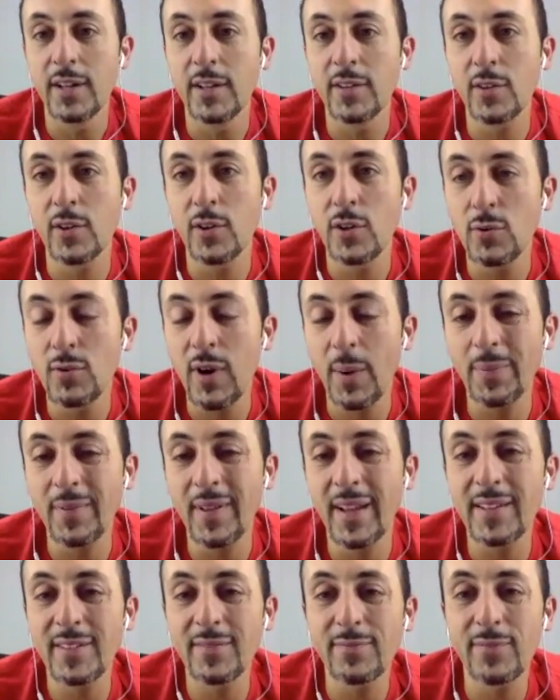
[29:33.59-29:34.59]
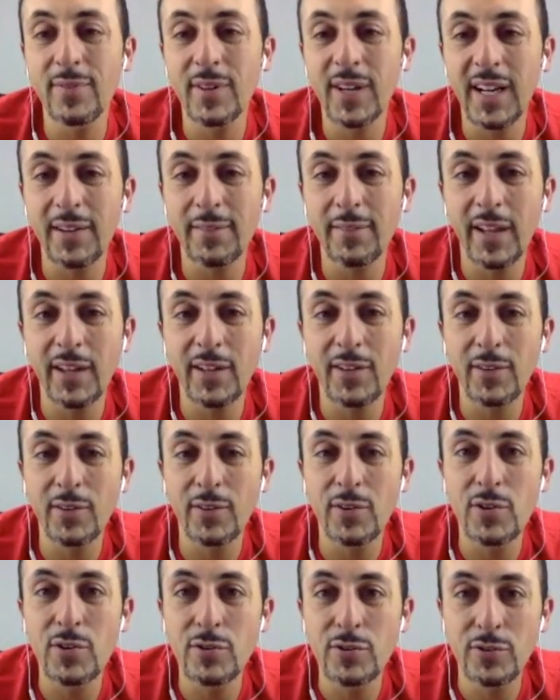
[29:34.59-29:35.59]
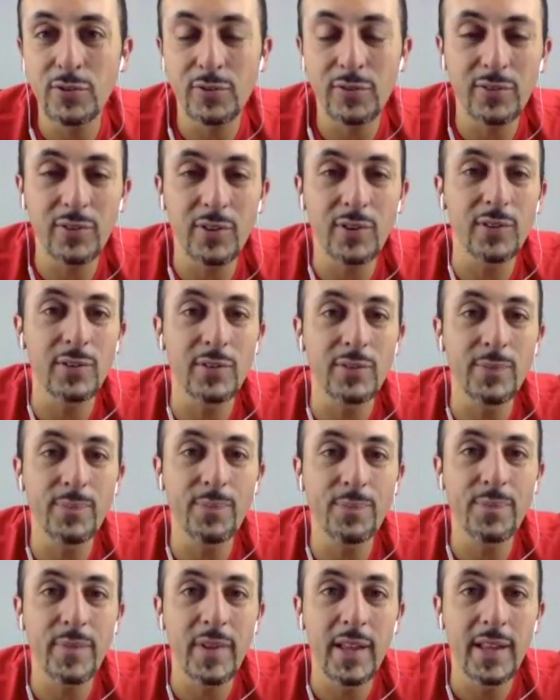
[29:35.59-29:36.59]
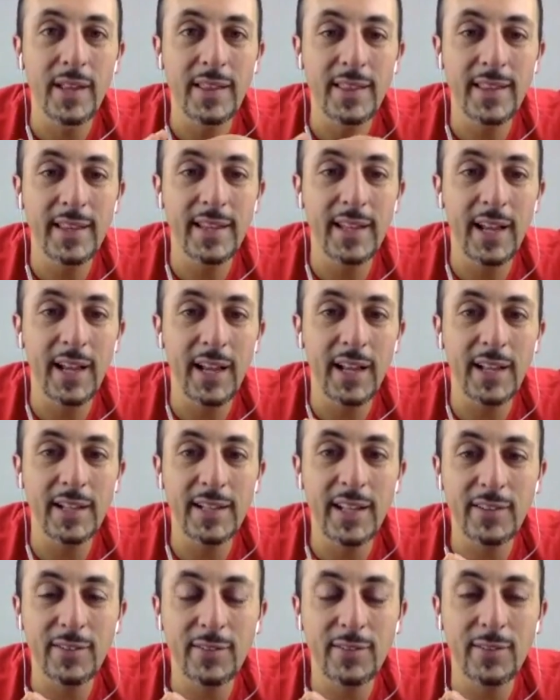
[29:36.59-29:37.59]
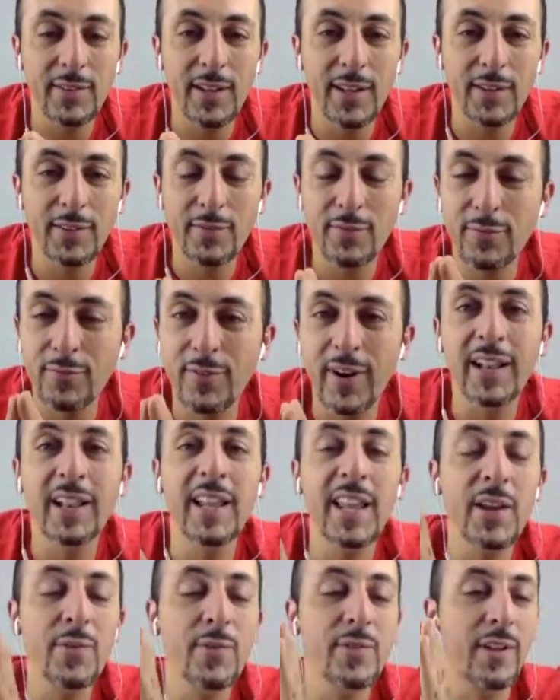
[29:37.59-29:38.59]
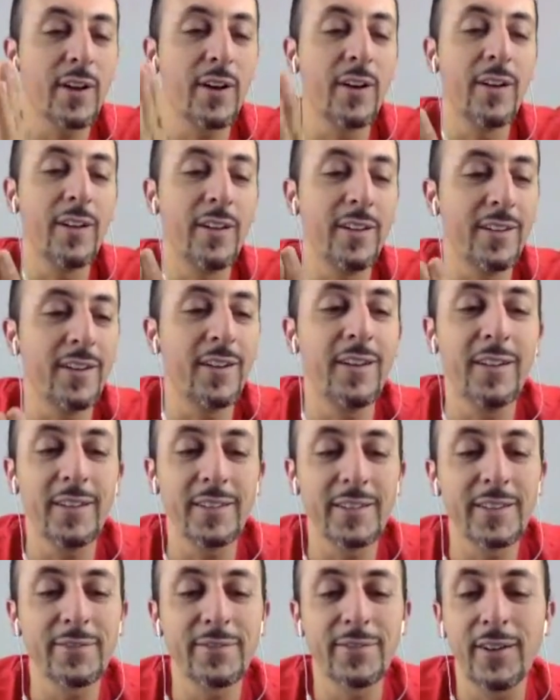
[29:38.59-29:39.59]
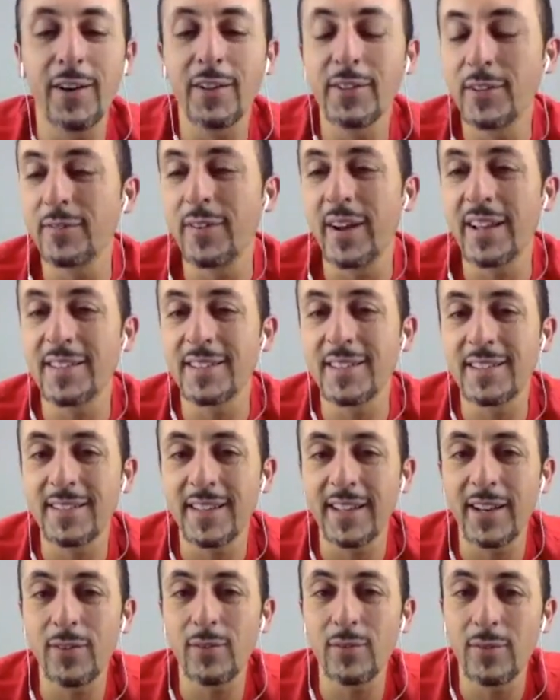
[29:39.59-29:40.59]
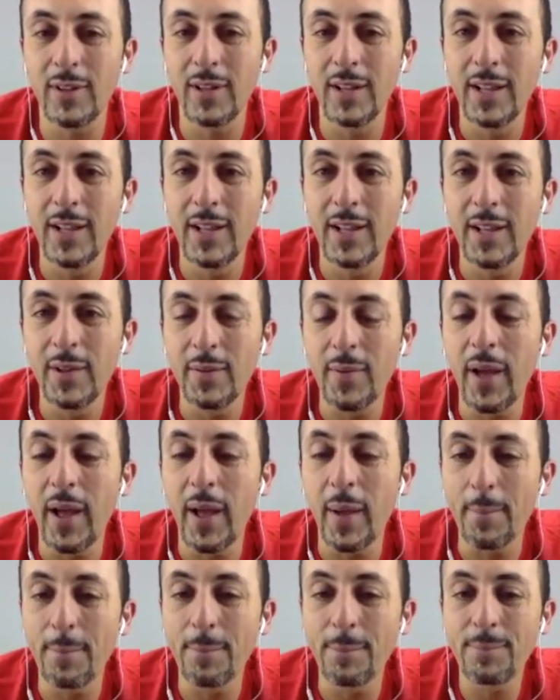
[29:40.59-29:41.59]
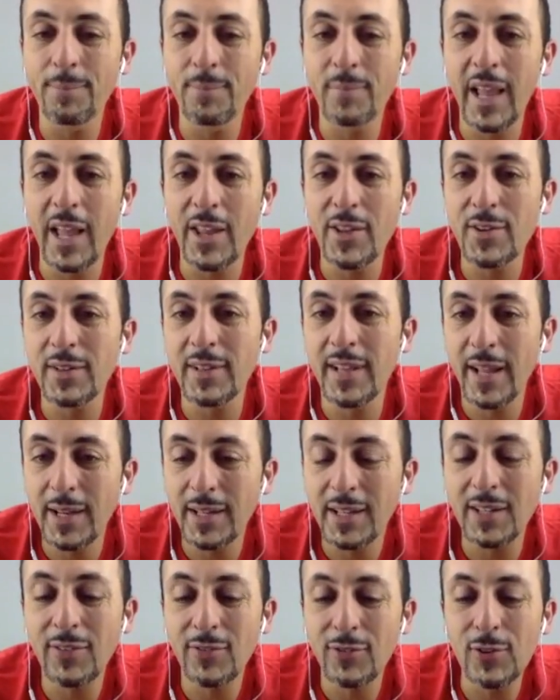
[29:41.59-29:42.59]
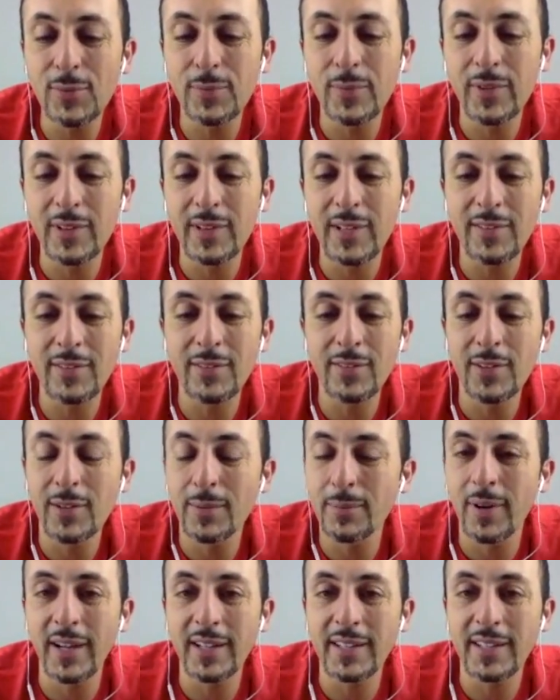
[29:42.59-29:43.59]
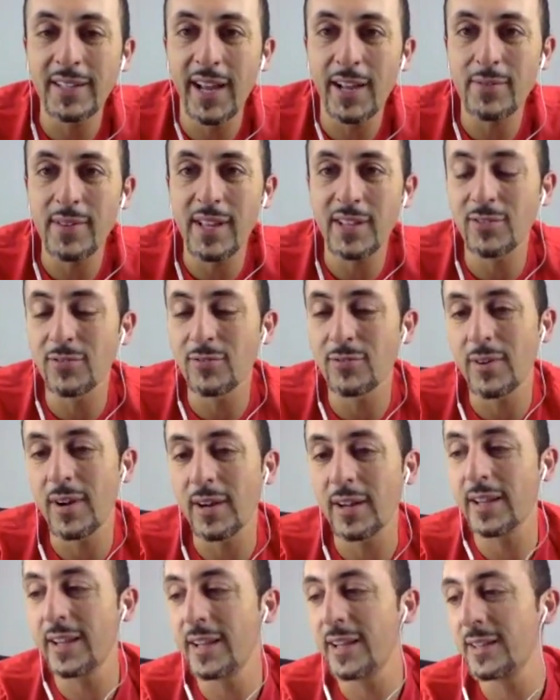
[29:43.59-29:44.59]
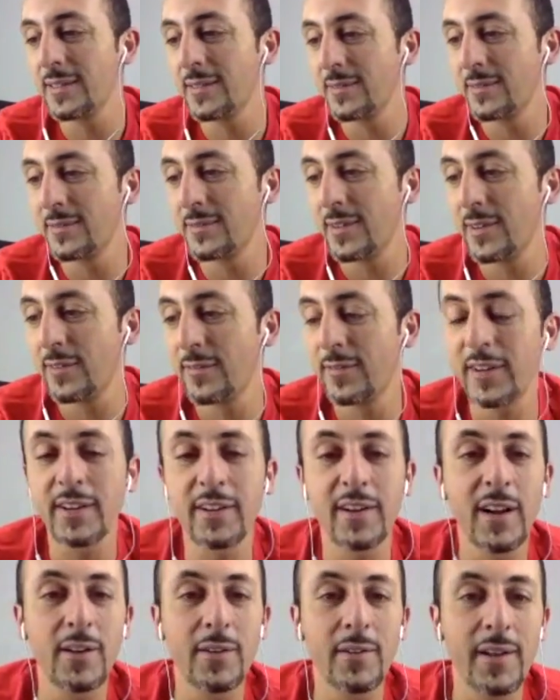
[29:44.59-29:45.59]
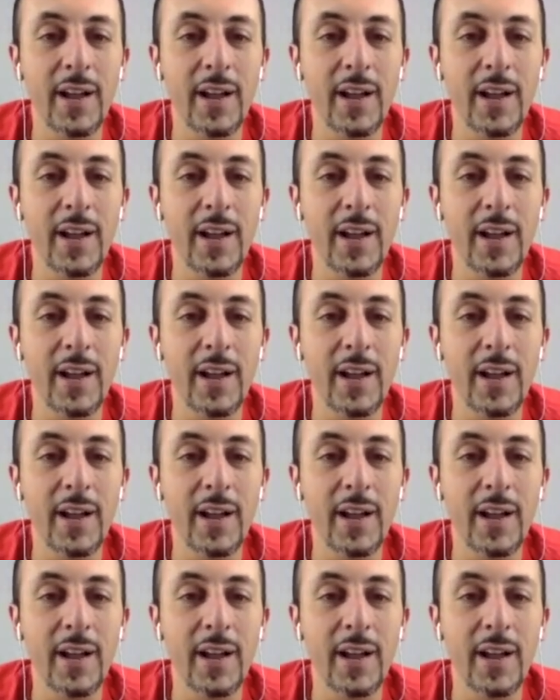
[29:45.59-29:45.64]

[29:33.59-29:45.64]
So your website is kind of like your neutral zone it's friendly with all devices, and it will let consumers listen to your podcast without struggling and trying to figure out